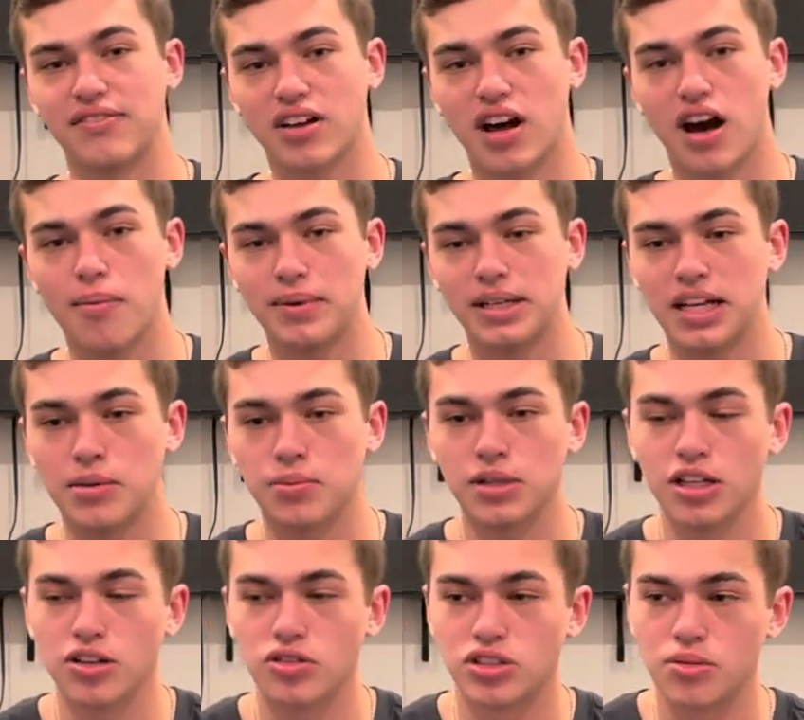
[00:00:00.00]
Comment down
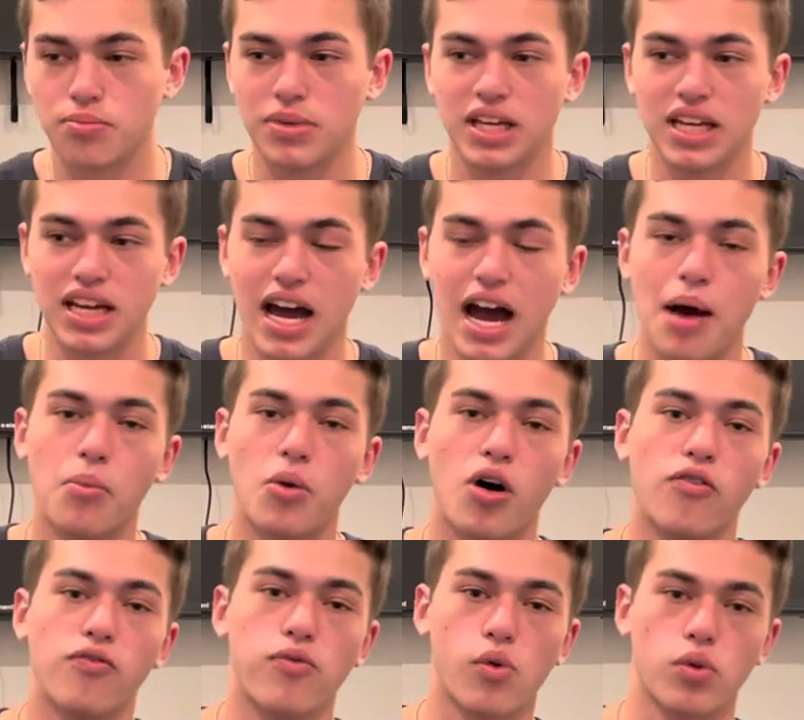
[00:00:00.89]
below. To me, I'm
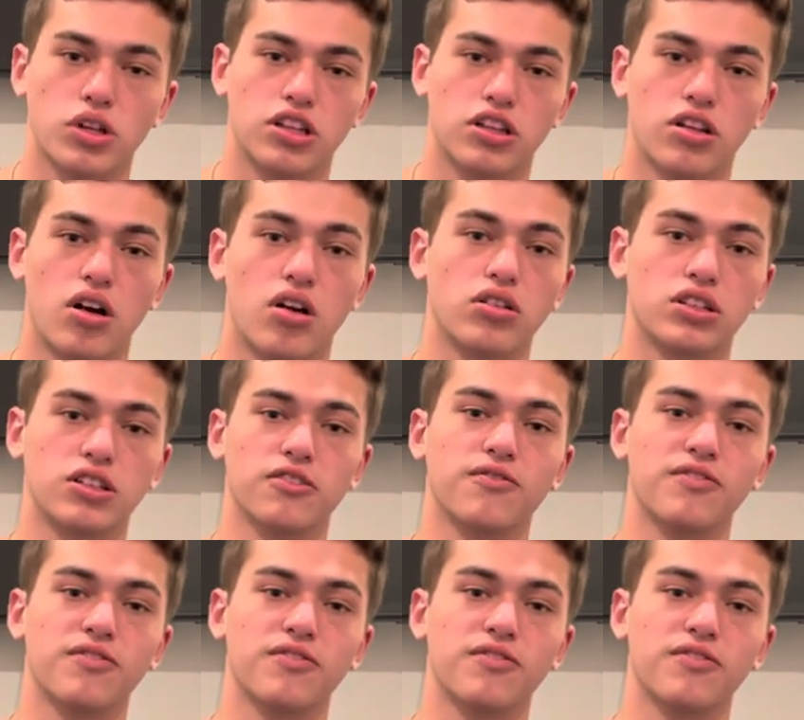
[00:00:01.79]
all for the long term